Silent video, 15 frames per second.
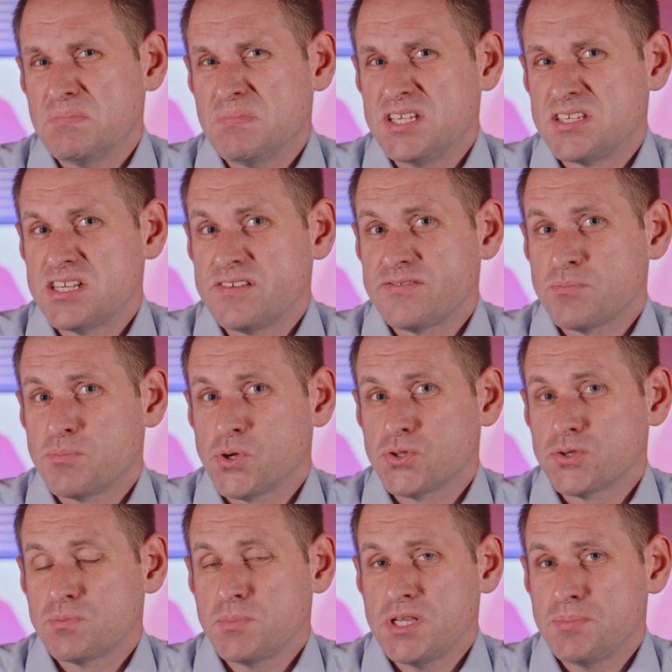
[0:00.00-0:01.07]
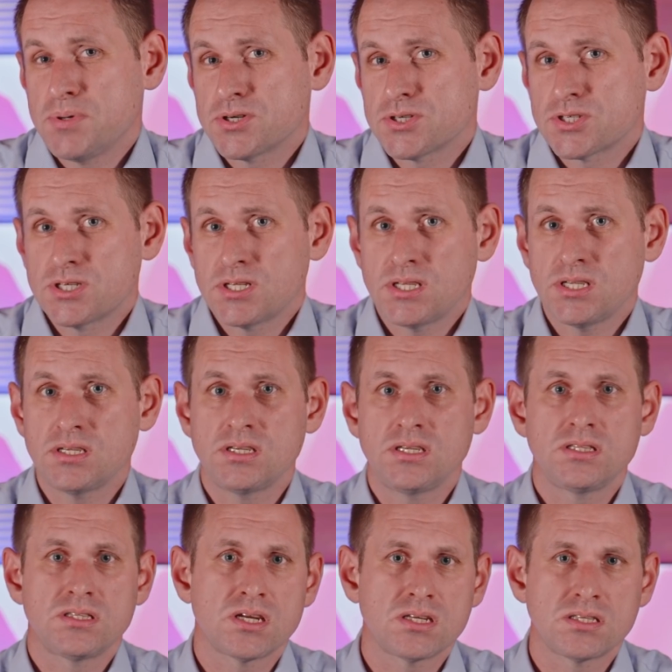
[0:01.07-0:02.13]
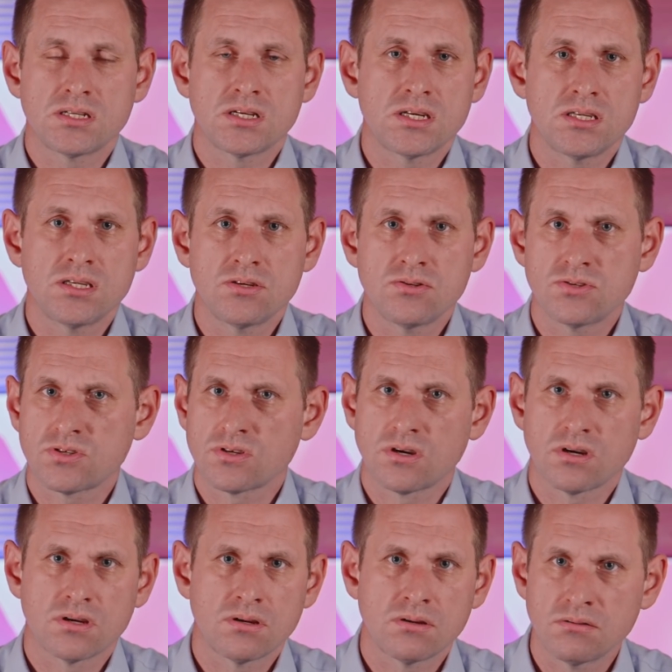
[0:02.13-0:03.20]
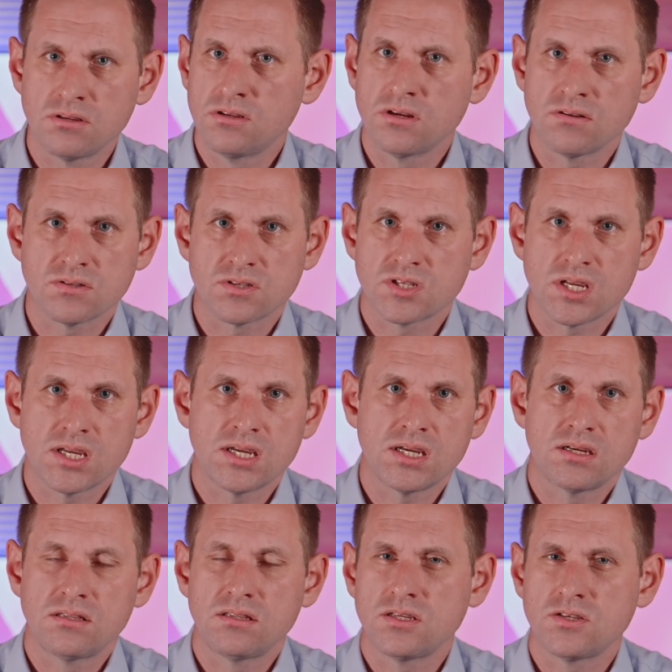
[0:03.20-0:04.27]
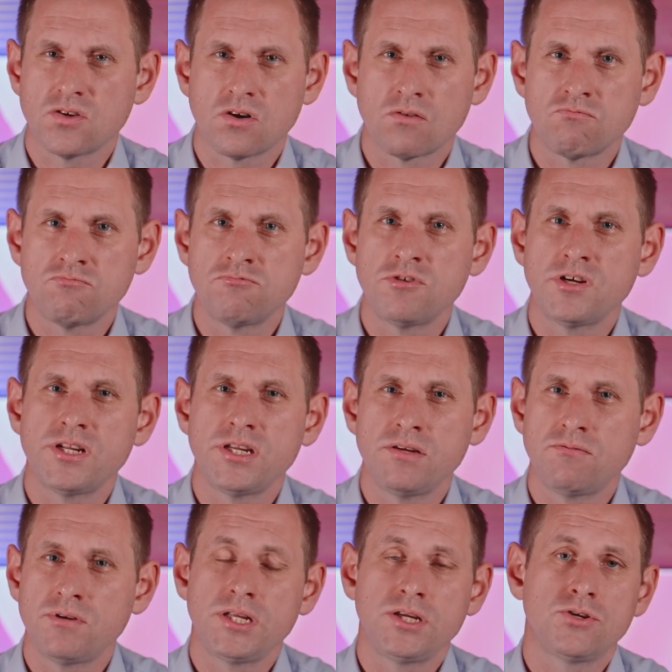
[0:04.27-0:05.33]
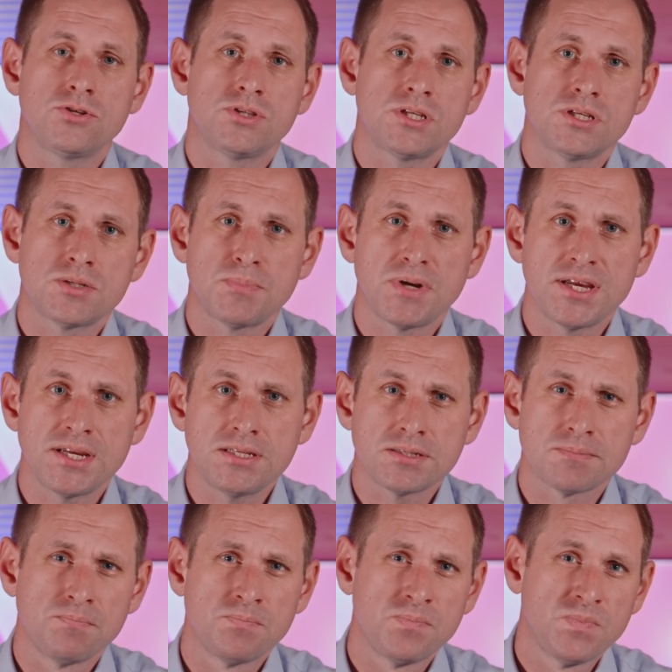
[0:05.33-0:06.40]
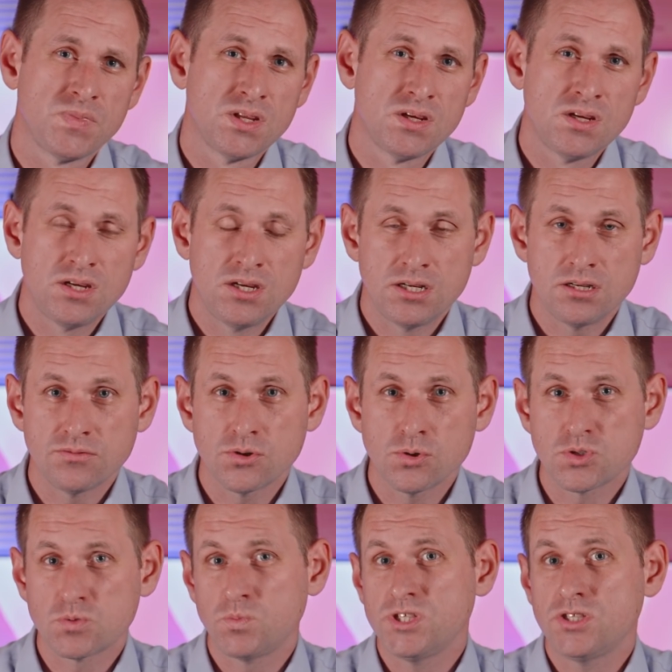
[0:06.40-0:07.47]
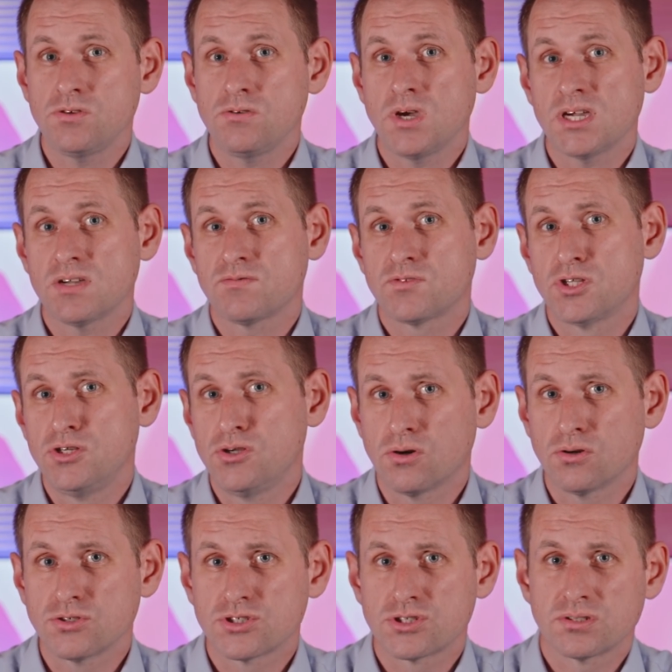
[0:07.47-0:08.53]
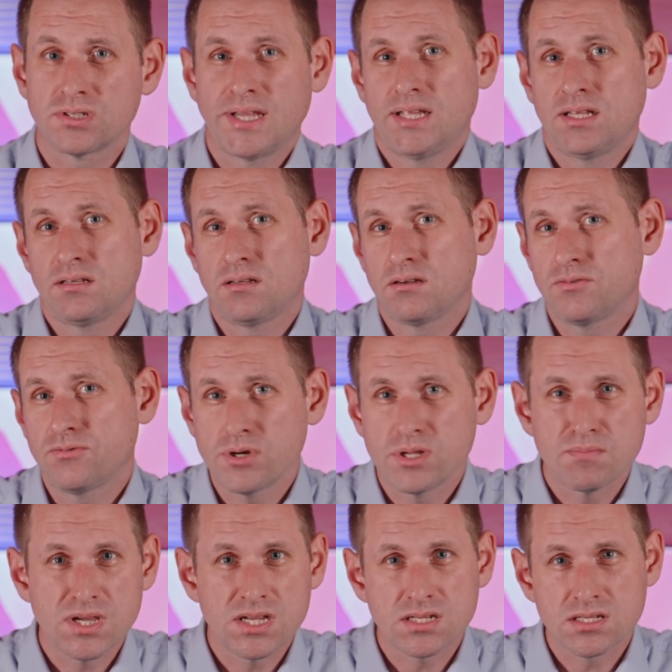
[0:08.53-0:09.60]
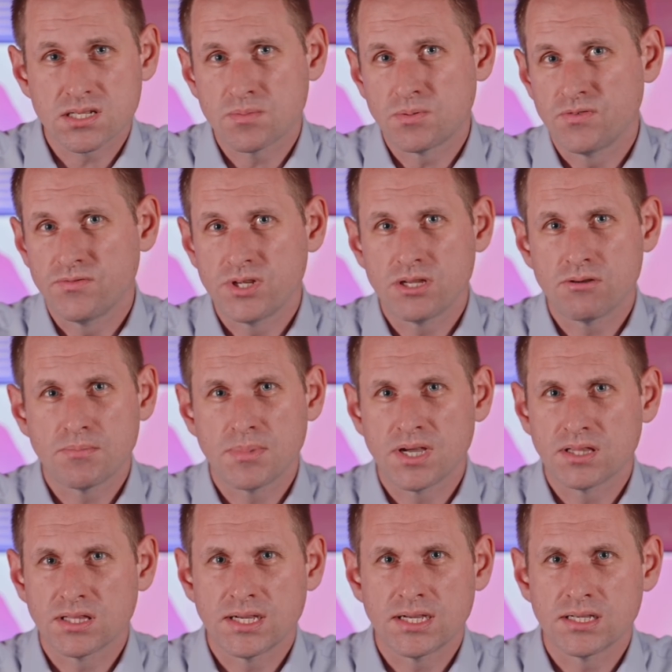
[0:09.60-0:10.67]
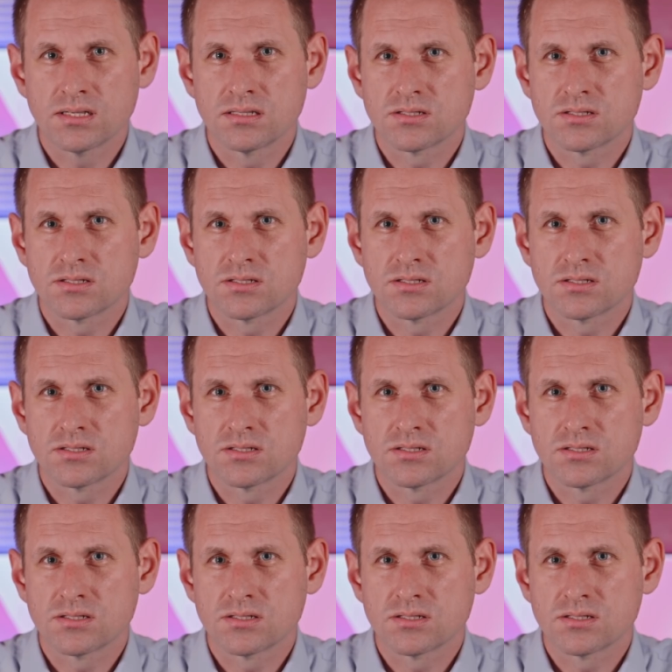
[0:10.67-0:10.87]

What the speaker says: It's never bothered me personally. In day-to-day use, you don't see it, and these are really, really good displays. Now, of course, we do have the notch, and I've already made a separate video about that.